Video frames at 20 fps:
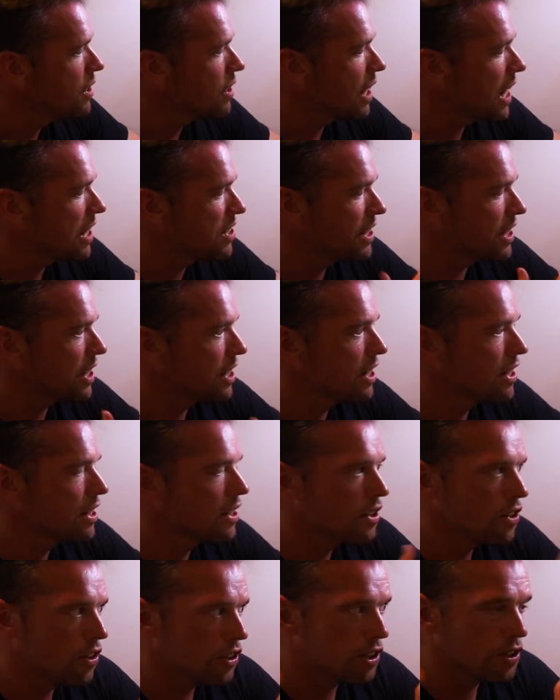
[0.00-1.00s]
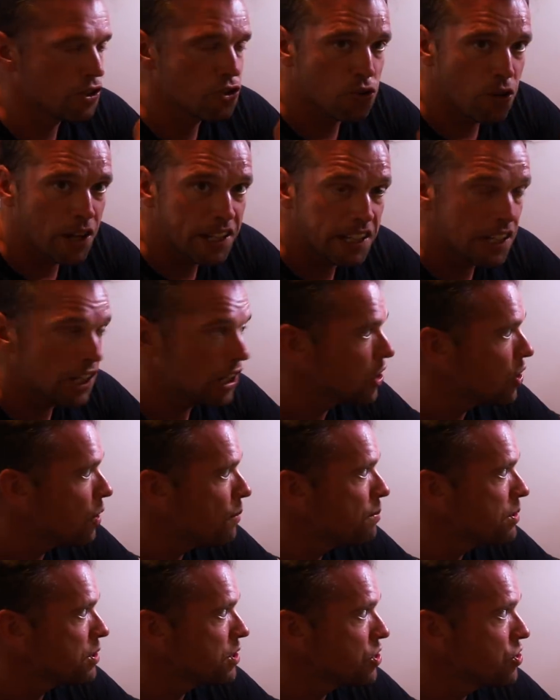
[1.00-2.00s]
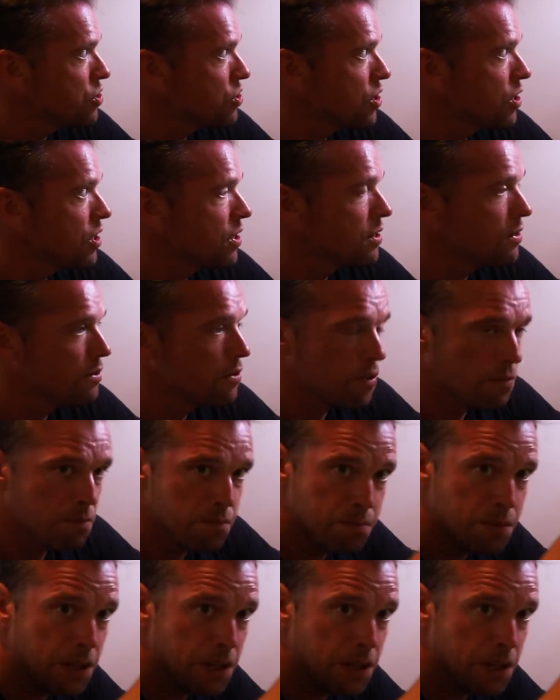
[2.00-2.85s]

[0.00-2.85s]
Classic kind of triangular composition,